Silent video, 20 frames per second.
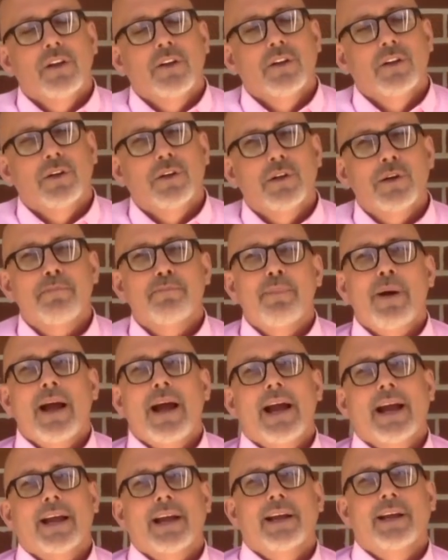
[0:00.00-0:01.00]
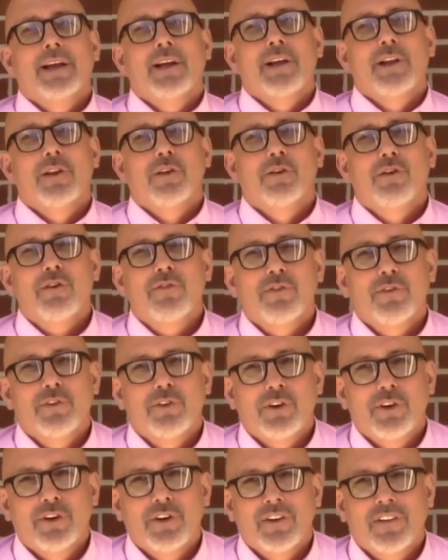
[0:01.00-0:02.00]
look back and look for the
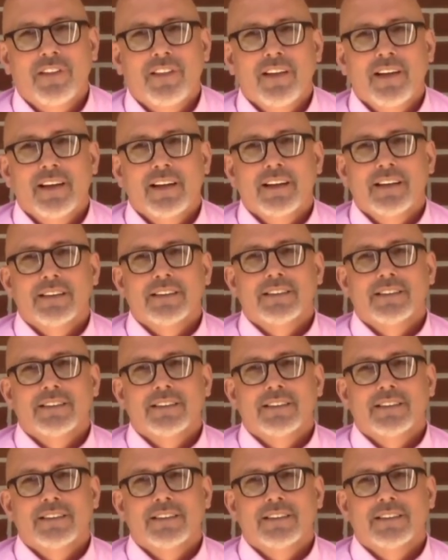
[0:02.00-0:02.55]
good things.